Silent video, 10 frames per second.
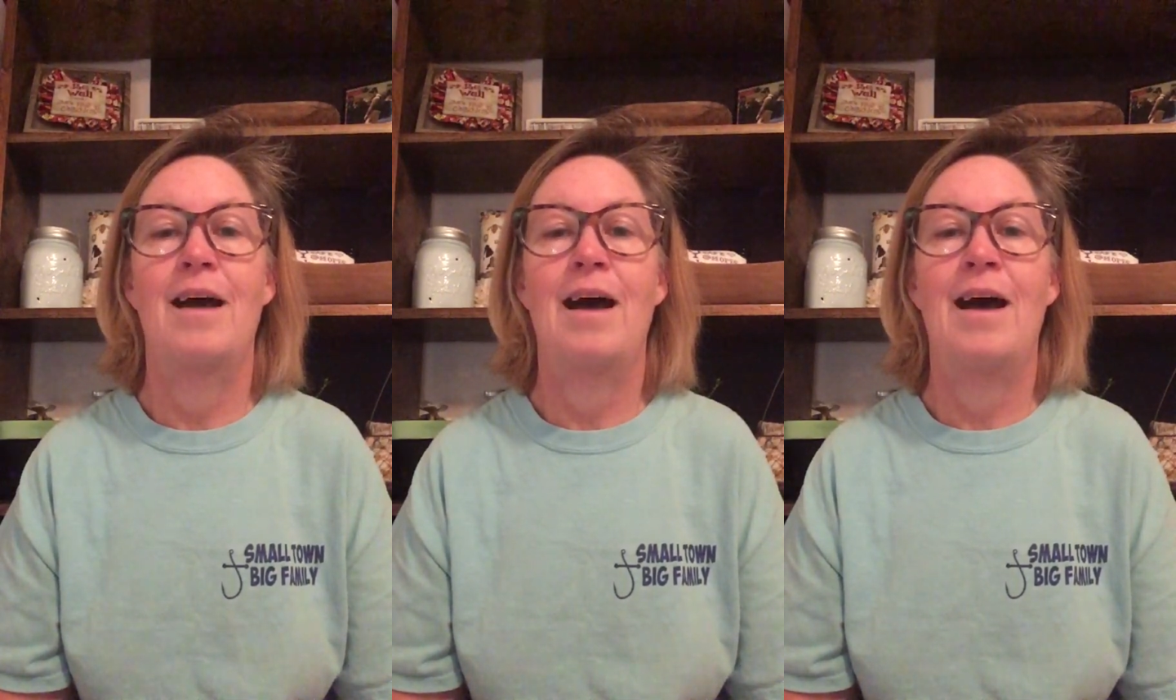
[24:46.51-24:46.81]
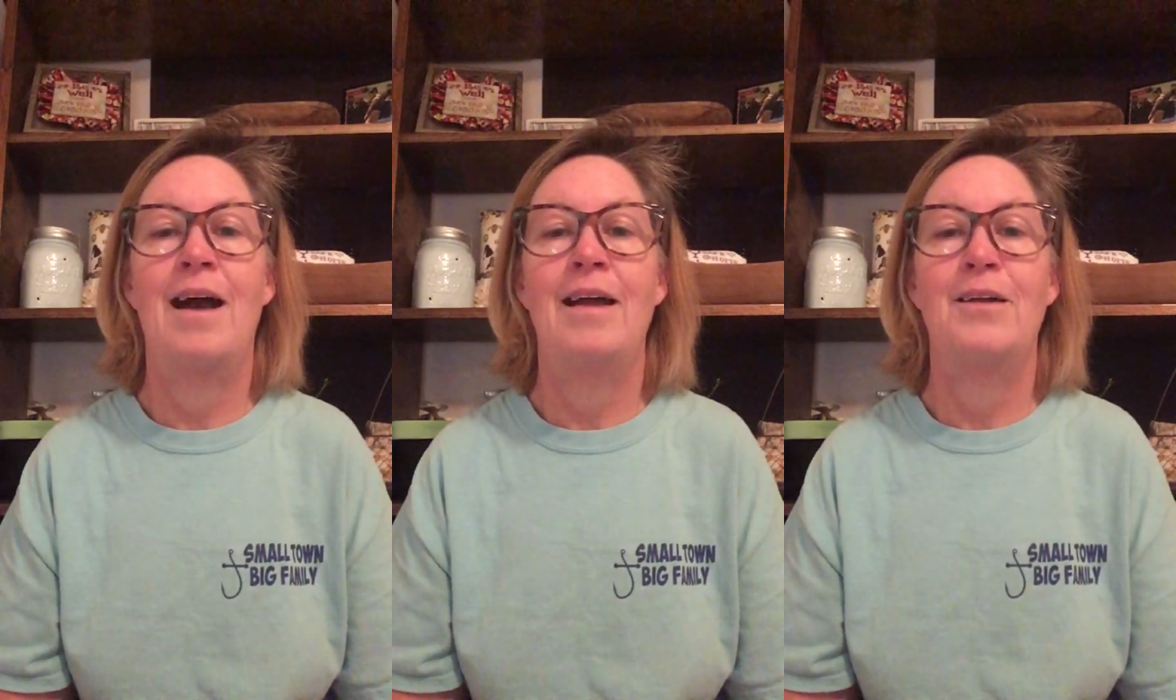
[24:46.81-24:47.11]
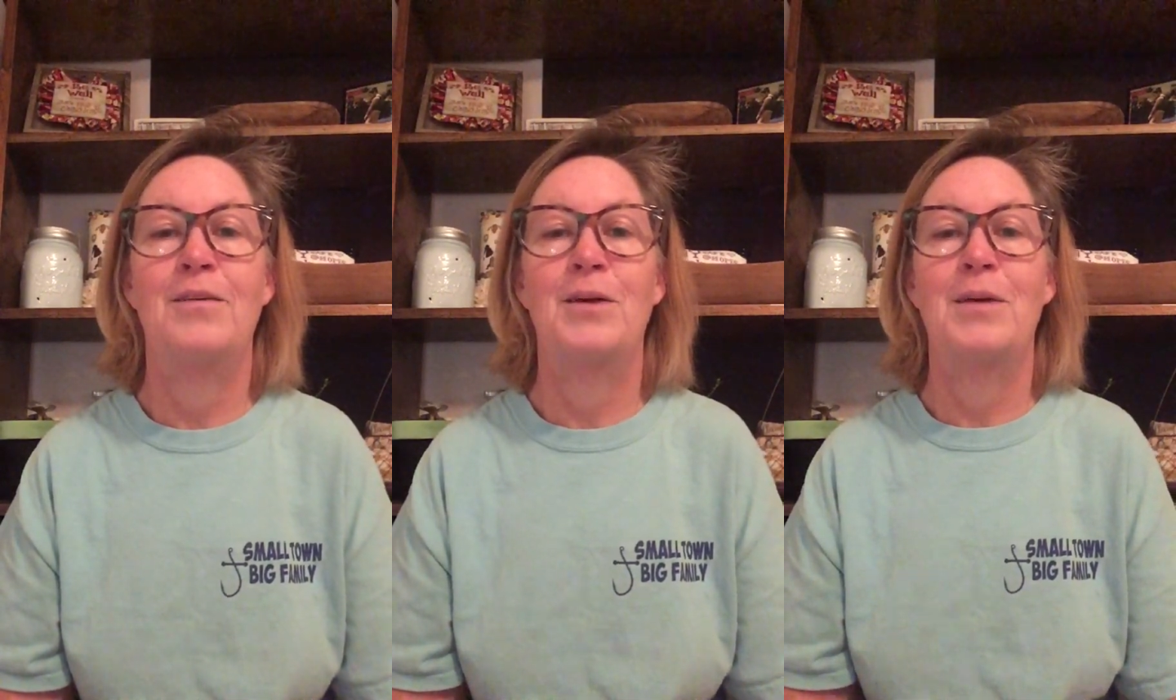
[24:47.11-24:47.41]
I
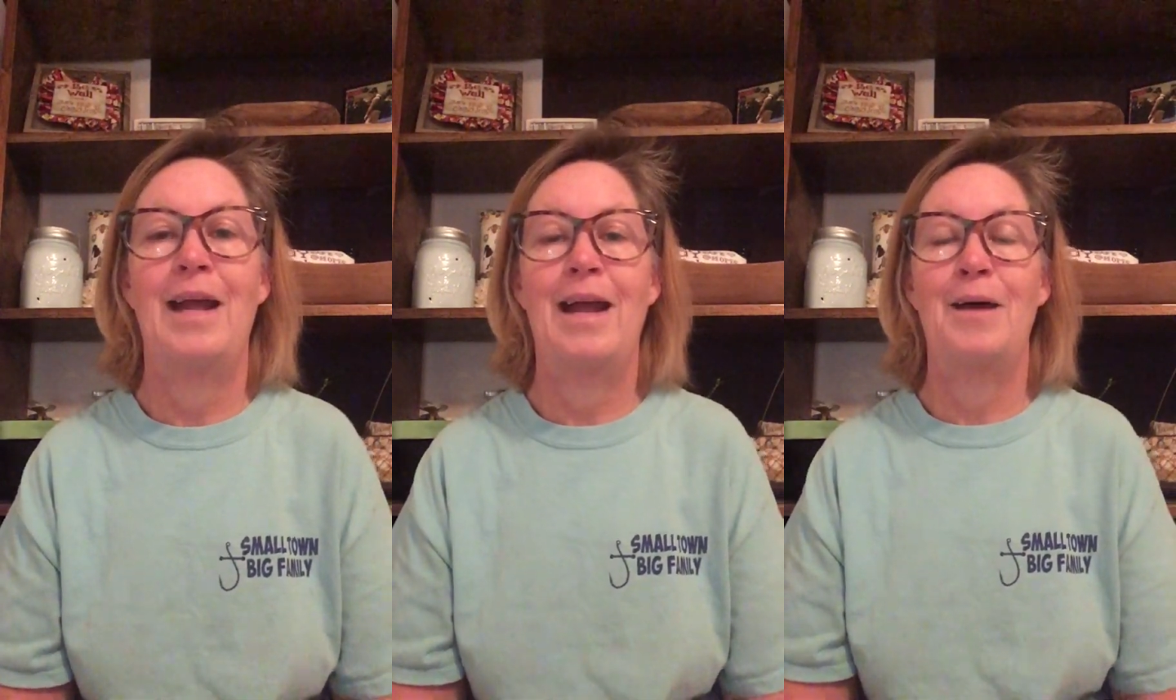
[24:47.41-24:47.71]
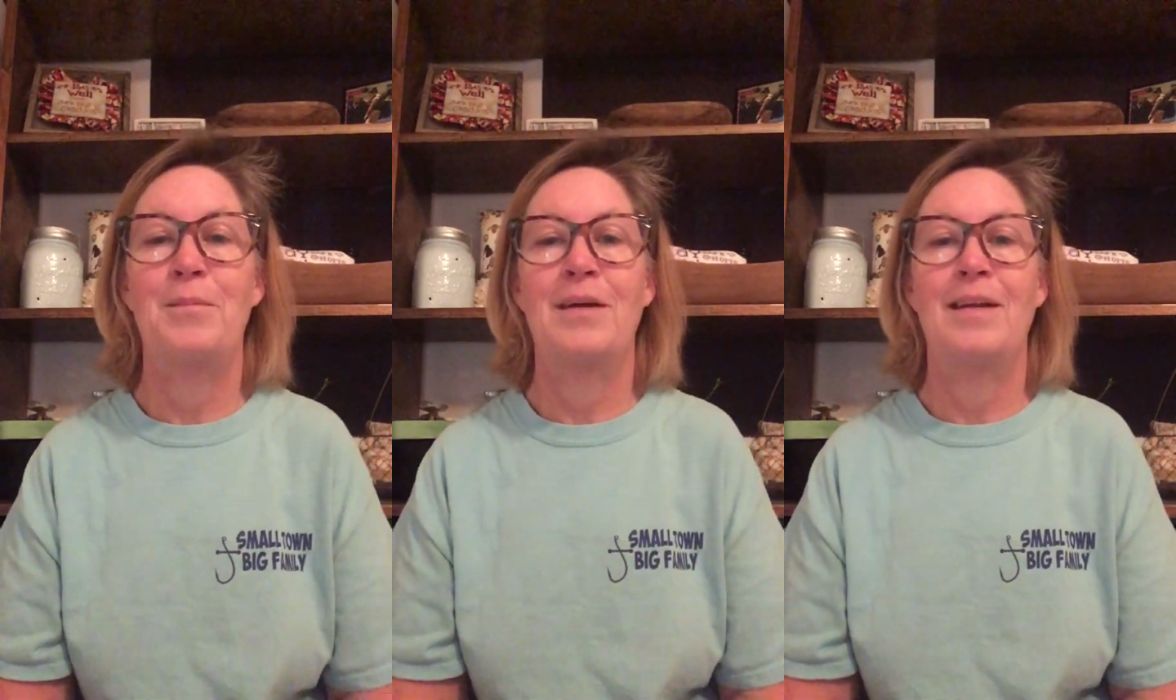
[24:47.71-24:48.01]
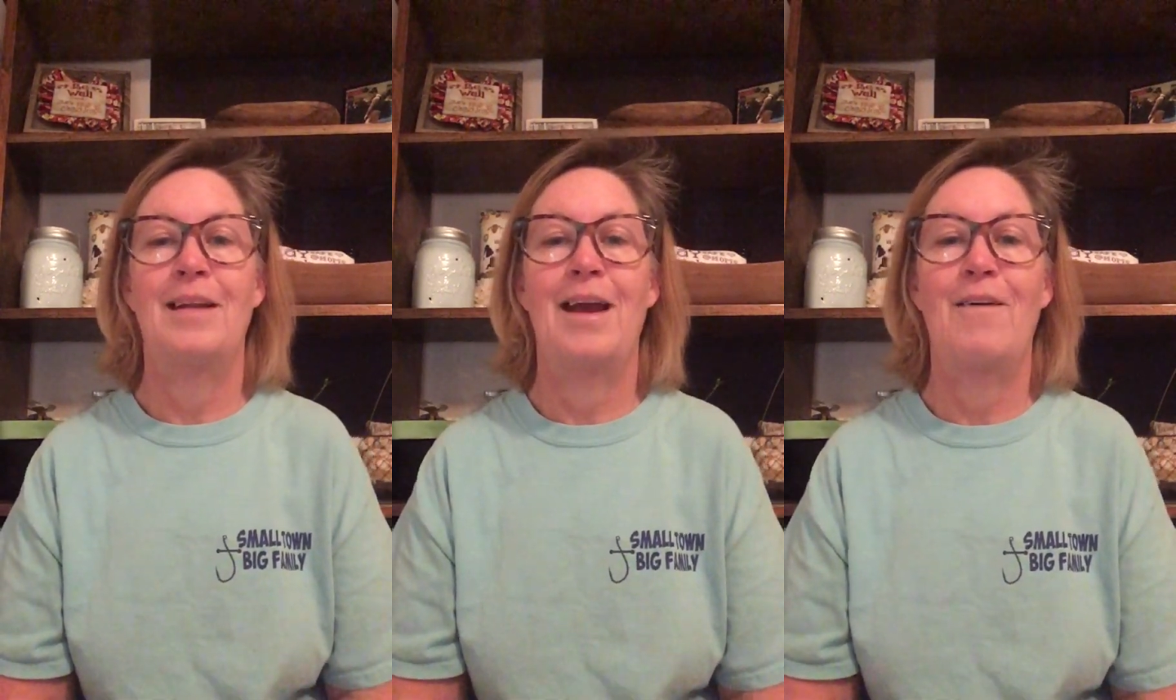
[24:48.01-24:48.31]
don't know what
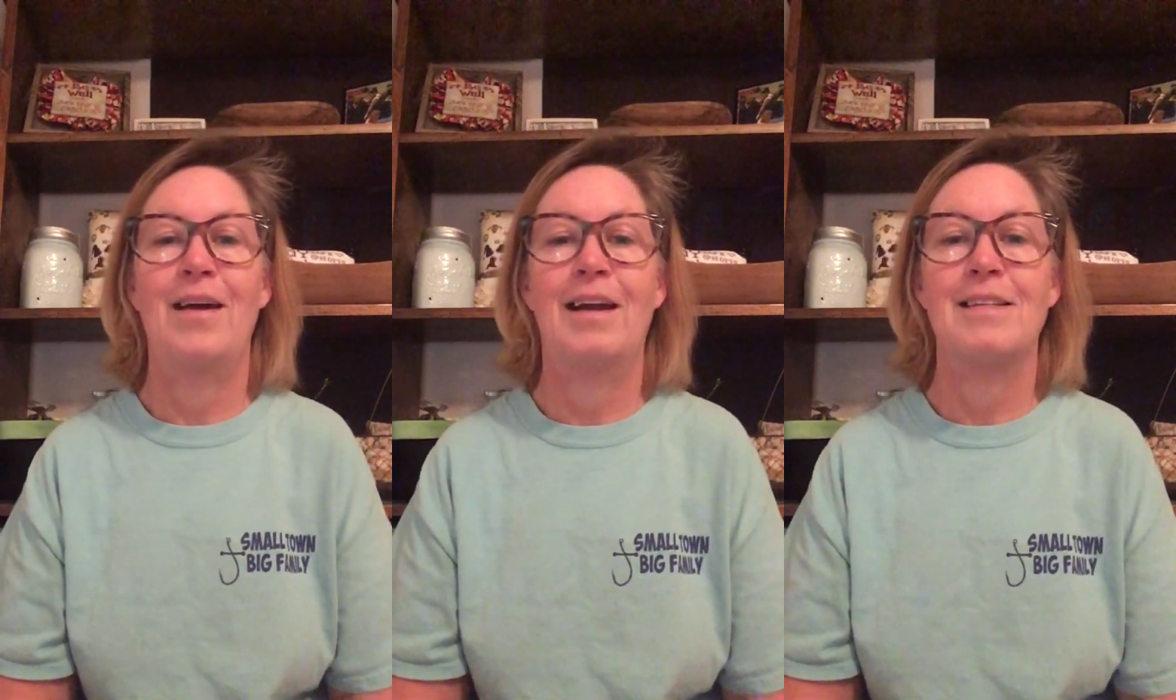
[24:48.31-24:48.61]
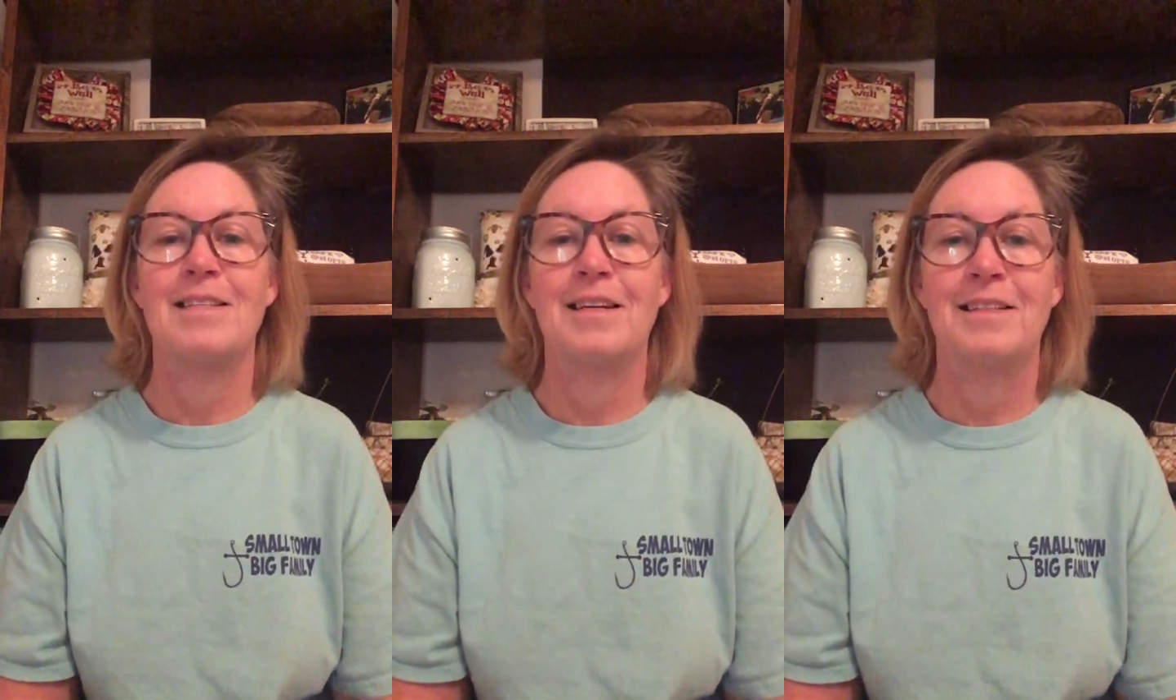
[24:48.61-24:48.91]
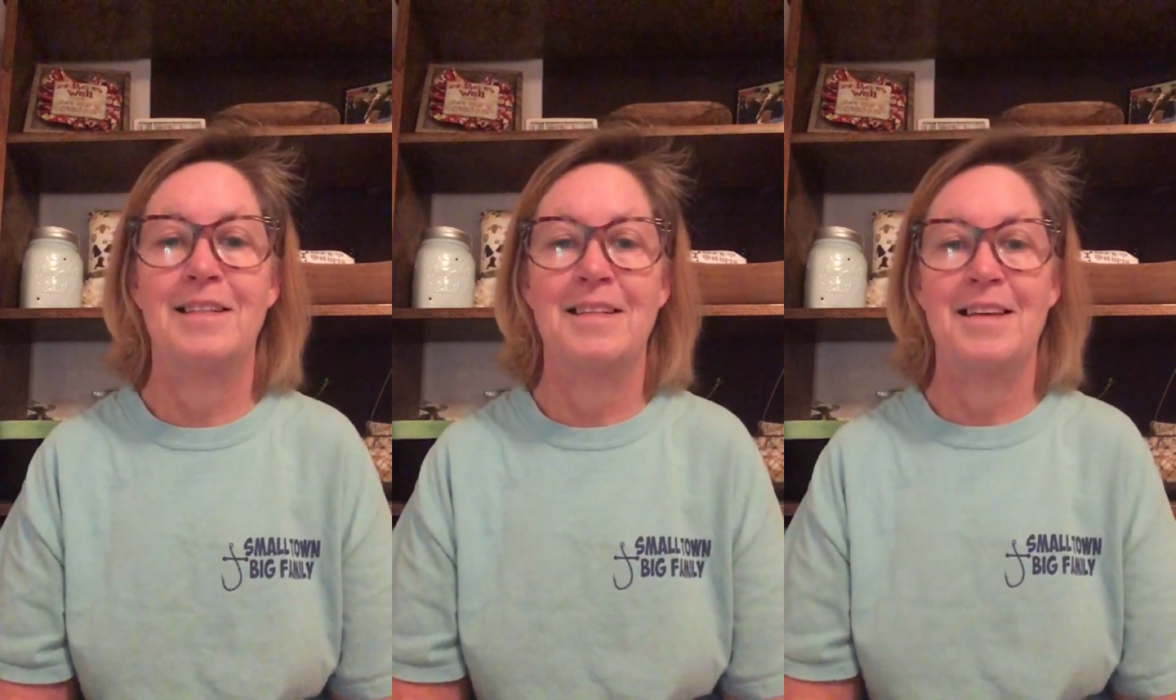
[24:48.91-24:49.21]
happened and how I got
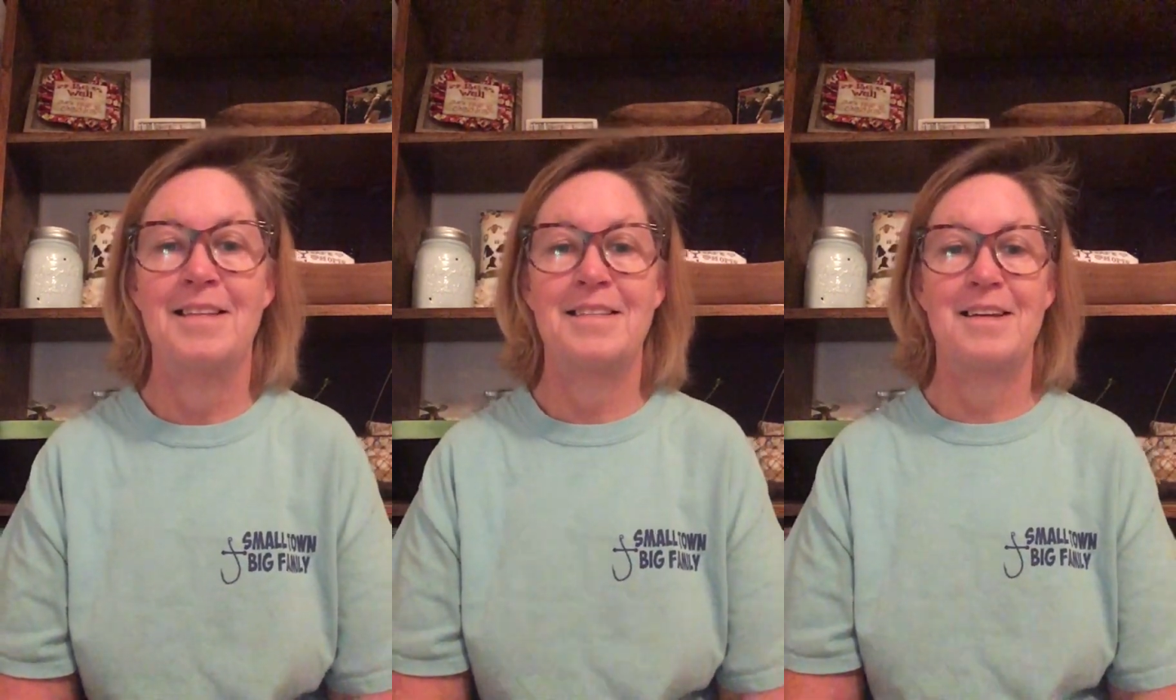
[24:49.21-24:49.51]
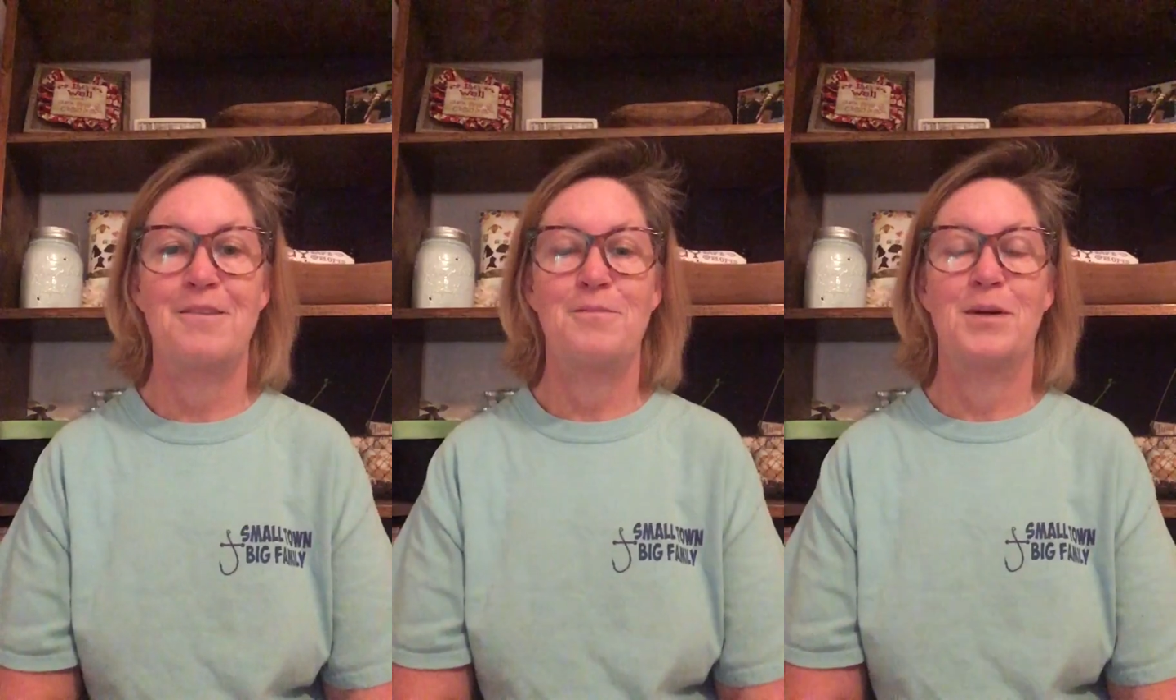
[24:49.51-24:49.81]
sucked into that stuff,